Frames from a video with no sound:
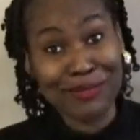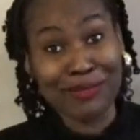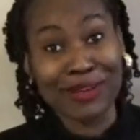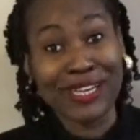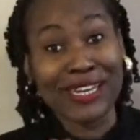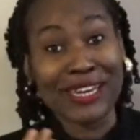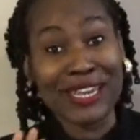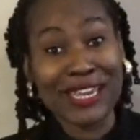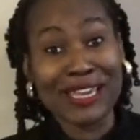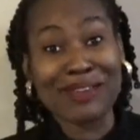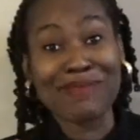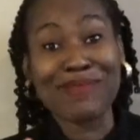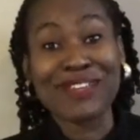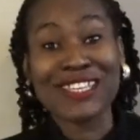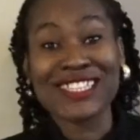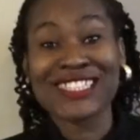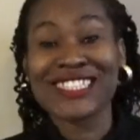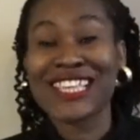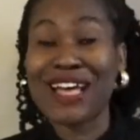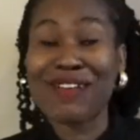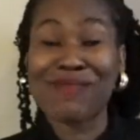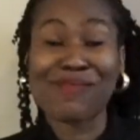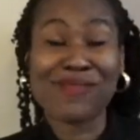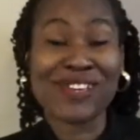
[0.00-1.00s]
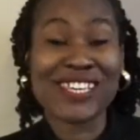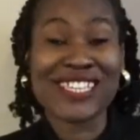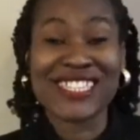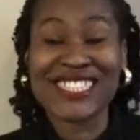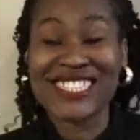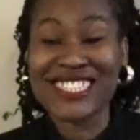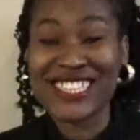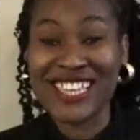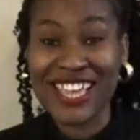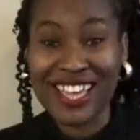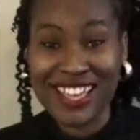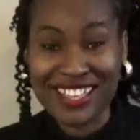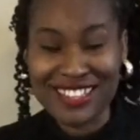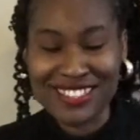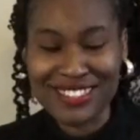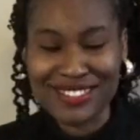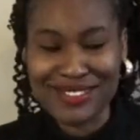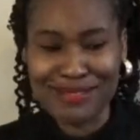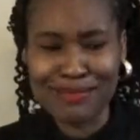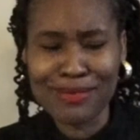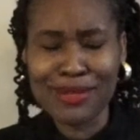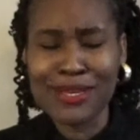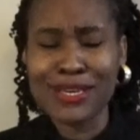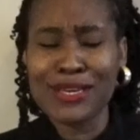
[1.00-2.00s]
My name is Ambi C.
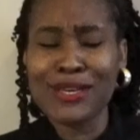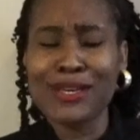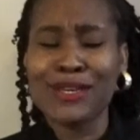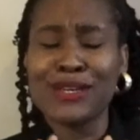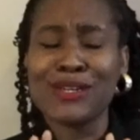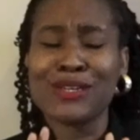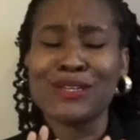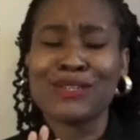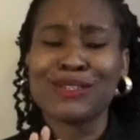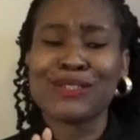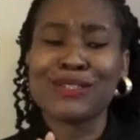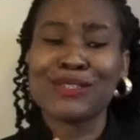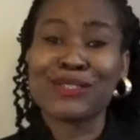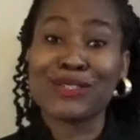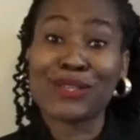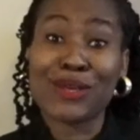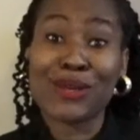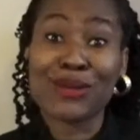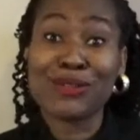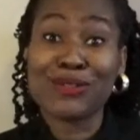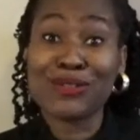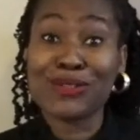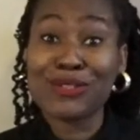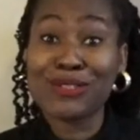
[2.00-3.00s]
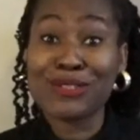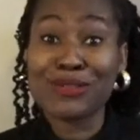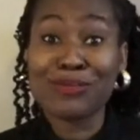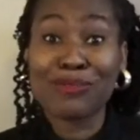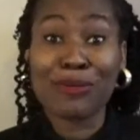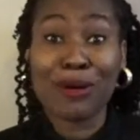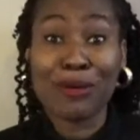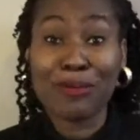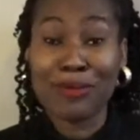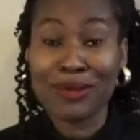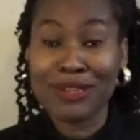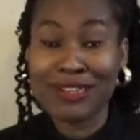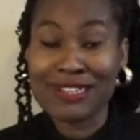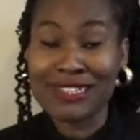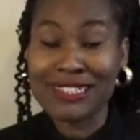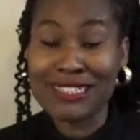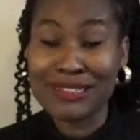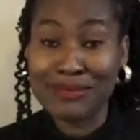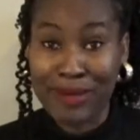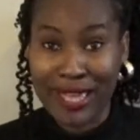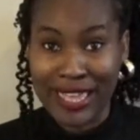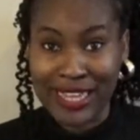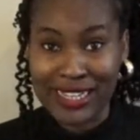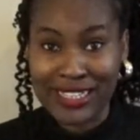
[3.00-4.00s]
Ezim. So due to popular
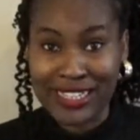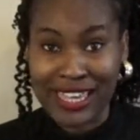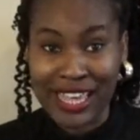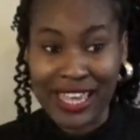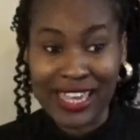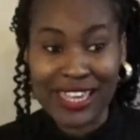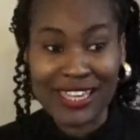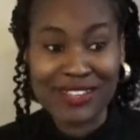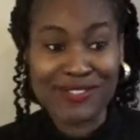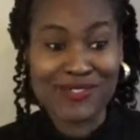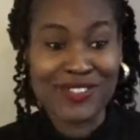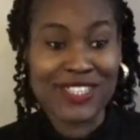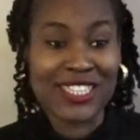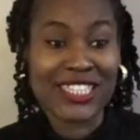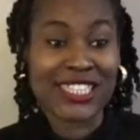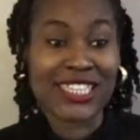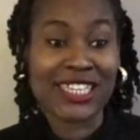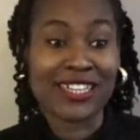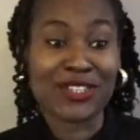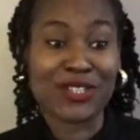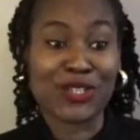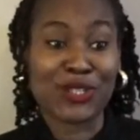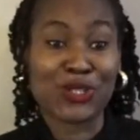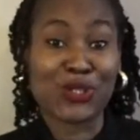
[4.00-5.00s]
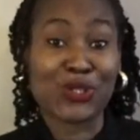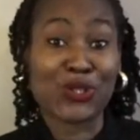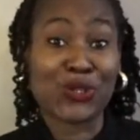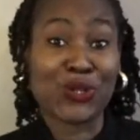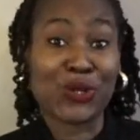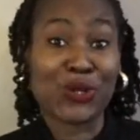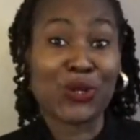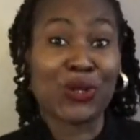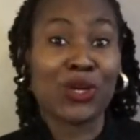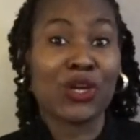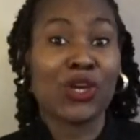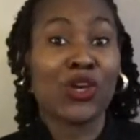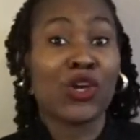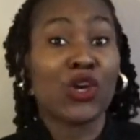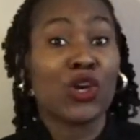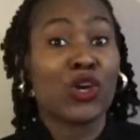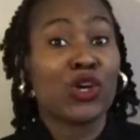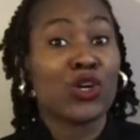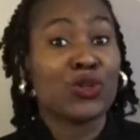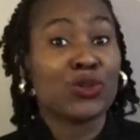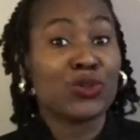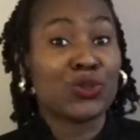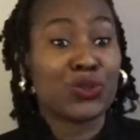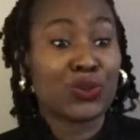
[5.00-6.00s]
demand, I have decided to
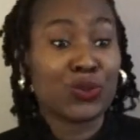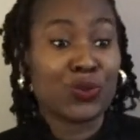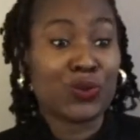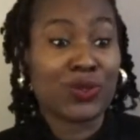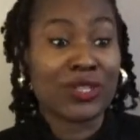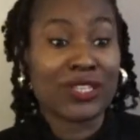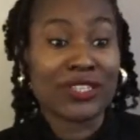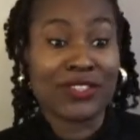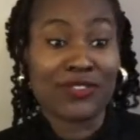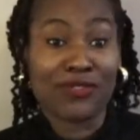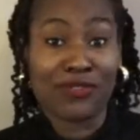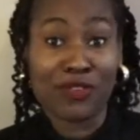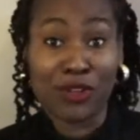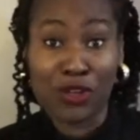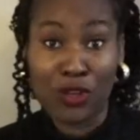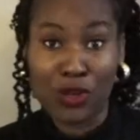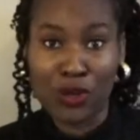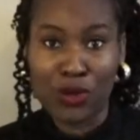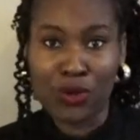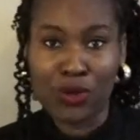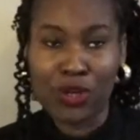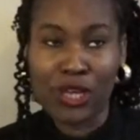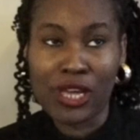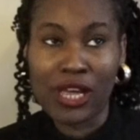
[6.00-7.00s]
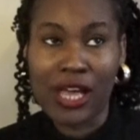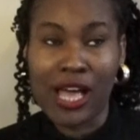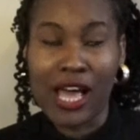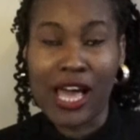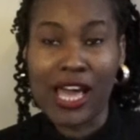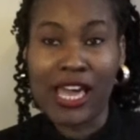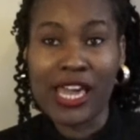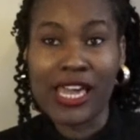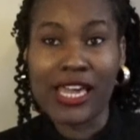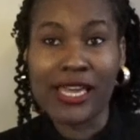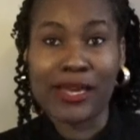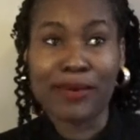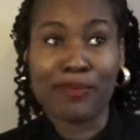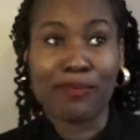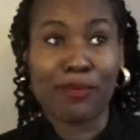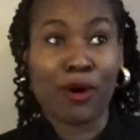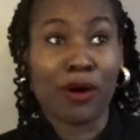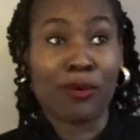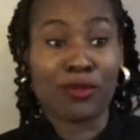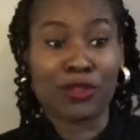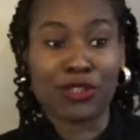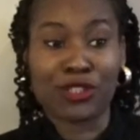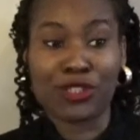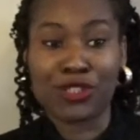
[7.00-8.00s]
do this video. I
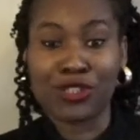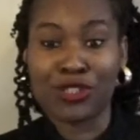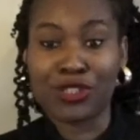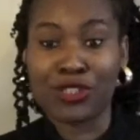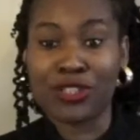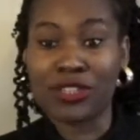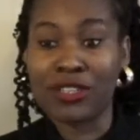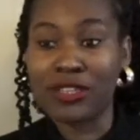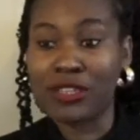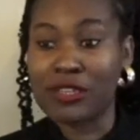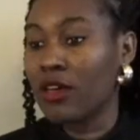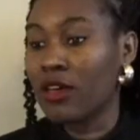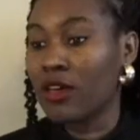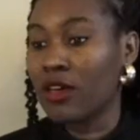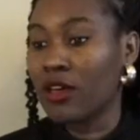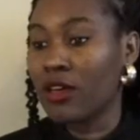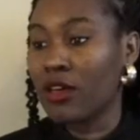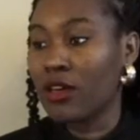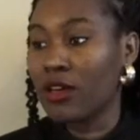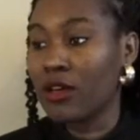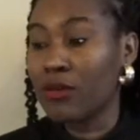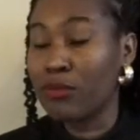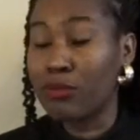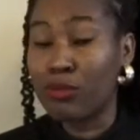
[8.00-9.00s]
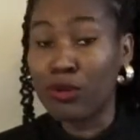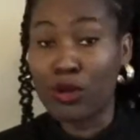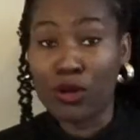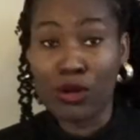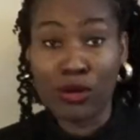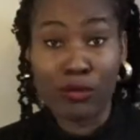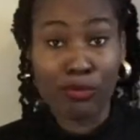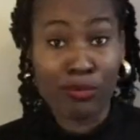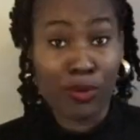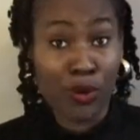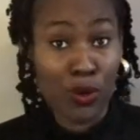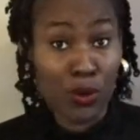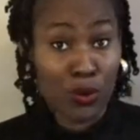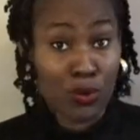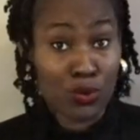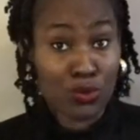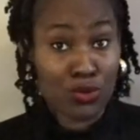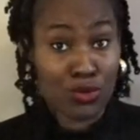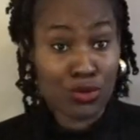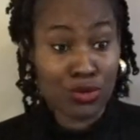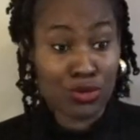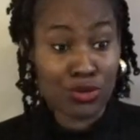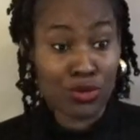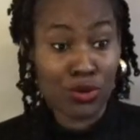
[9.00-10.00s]
published a blog
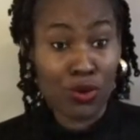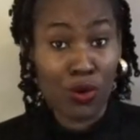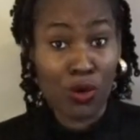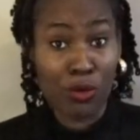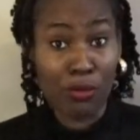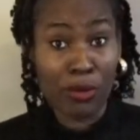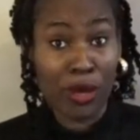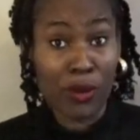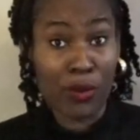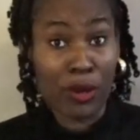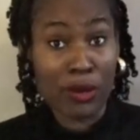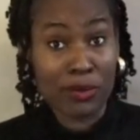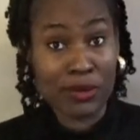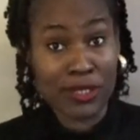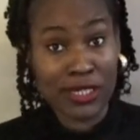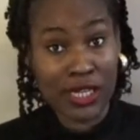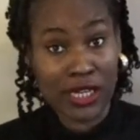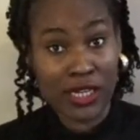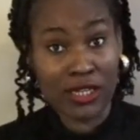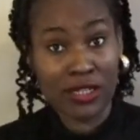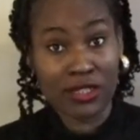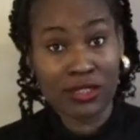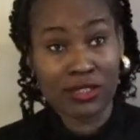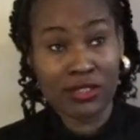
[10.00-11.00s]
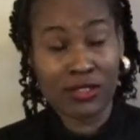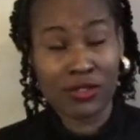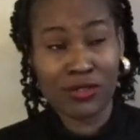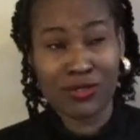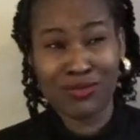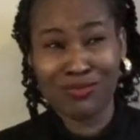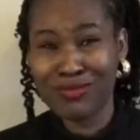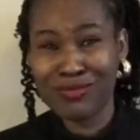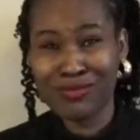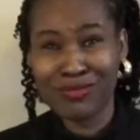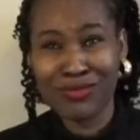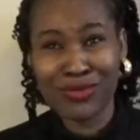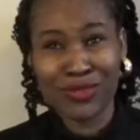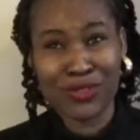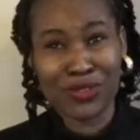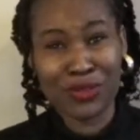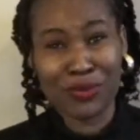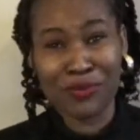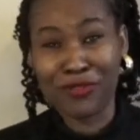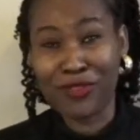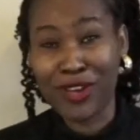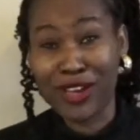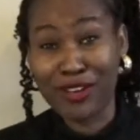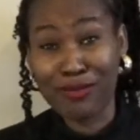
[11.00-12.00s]
post on my website
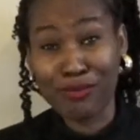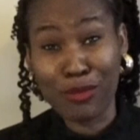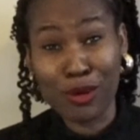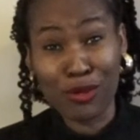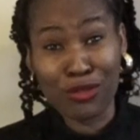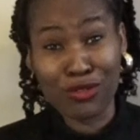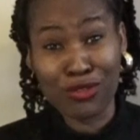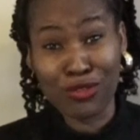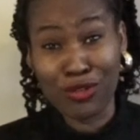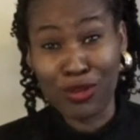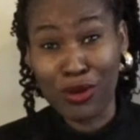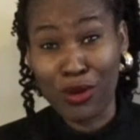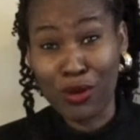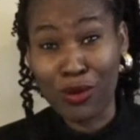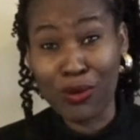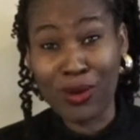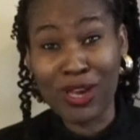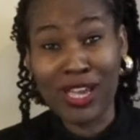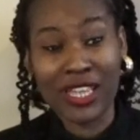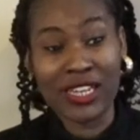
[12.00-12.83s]
some 5 months ago.